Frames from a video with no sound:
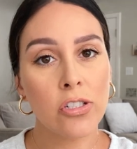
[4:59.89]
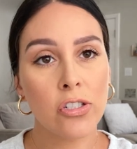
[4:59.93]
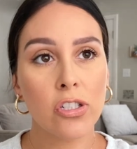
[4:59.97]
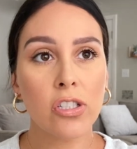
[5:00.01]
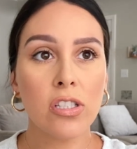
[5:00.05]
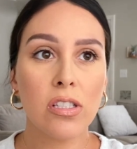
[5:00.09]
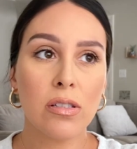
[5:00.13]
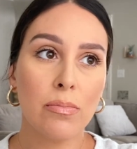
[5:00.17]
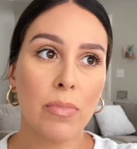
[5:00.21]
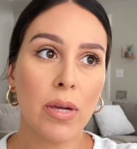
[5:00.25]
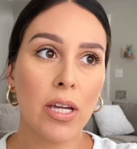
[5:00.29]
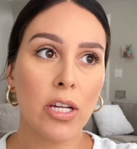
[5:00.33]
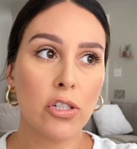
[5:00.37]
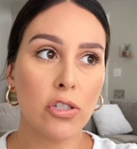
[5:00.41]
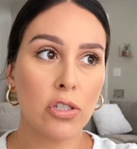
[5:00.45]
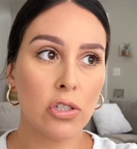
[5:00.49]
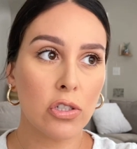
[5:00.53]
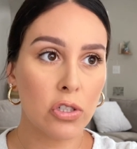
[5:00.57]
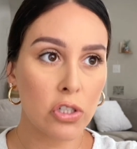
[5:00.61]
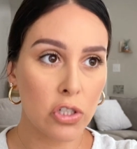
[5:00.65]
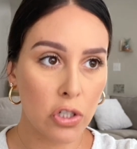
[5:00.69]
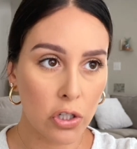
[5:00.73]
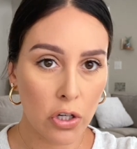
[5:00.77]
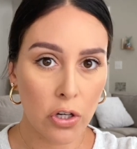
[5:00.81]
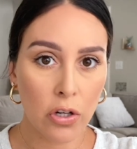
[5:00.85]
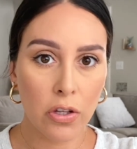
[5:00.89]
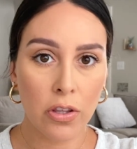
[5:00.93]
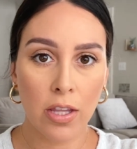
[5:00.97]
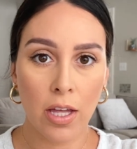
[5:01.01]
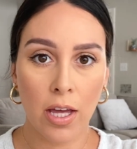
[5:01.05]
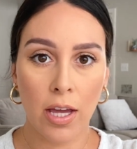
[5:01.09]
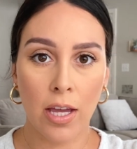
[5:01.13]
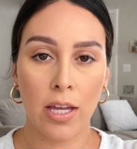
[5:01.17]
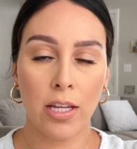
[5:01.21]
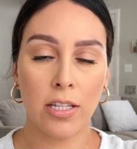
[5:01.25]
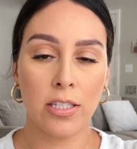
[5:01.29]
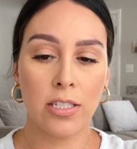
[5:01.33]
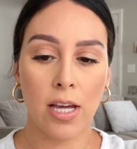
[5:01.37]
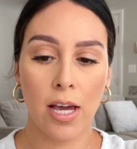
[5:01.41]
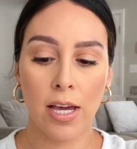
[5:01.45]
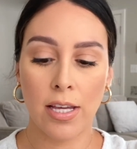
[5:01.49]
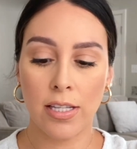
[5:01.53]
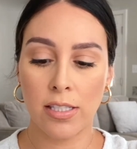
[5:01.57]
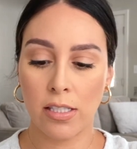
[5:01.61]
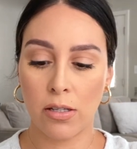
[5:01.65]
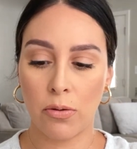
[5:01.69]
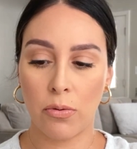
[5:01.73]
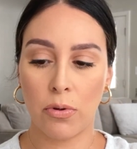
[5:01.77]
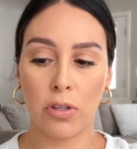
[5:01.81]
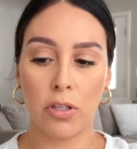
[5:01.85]
just make sure that it
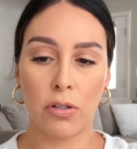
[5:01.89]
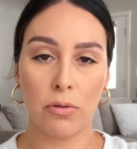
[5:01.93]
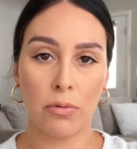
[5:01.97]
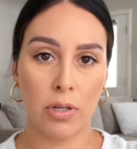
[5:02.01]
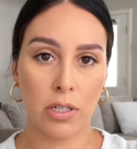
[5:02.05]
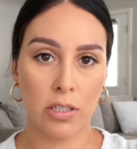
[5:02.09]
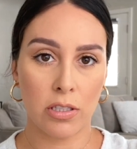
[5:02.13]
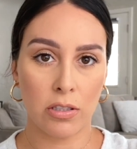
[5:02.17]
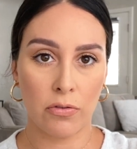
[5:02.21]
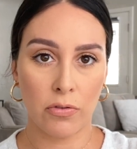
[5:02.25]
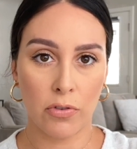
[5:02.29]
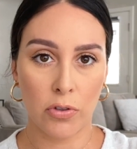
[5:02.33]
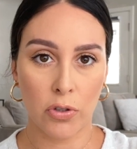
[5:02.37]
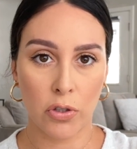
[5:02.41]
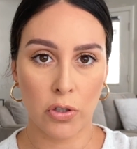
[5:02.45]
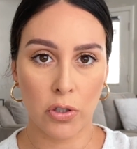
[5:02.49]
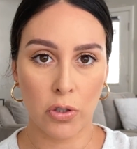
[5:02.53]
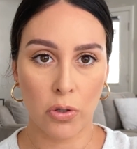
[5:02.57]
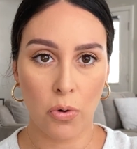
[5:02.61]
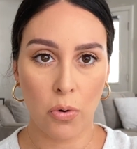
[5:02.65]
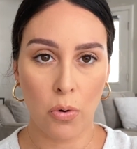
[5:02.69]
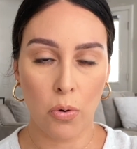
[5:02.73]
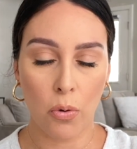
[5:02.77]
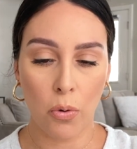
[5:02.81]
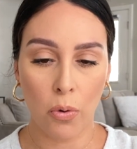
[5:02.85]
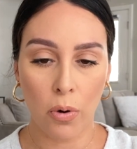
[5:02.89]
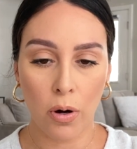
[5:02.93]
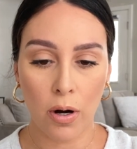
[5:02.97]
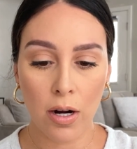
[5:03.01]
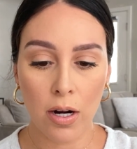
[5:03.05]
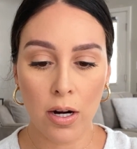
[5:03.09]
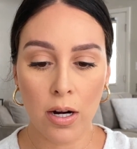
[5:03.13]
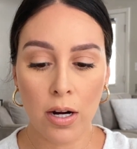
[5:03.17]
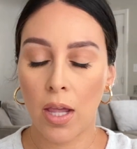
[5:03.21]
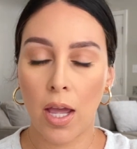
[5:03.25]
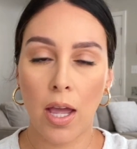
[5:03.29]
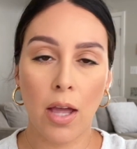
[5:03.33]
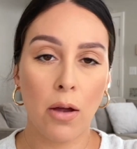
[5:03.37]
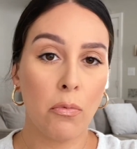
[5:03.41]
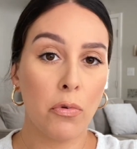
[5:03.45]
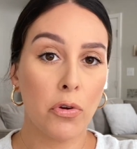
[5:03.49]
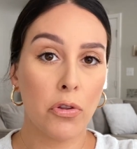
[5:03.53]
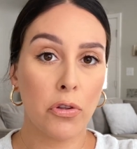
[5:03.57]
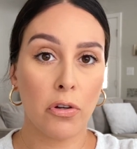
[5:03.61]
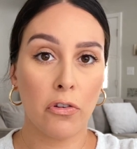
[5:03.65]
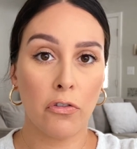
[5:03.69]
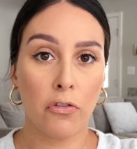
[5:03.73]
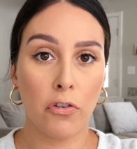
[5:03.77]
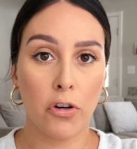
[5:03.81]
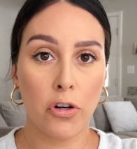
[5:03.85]
ties in with the rest of your decor and with
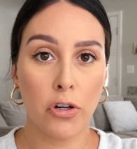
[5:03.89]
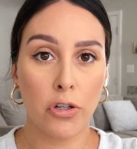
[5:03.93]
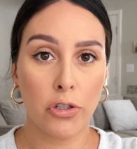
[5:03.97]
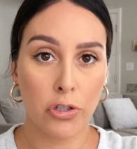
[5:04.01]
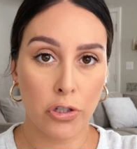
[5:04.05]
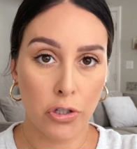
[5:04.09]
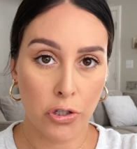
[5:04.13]
your furniture